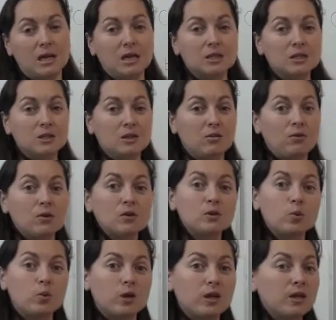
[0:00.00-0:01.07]
And the
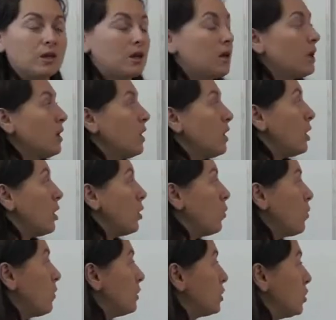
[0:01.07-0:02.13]
first thing
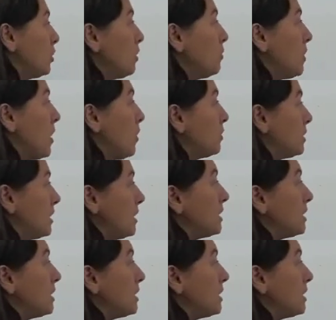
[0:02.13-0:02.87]
we will talk about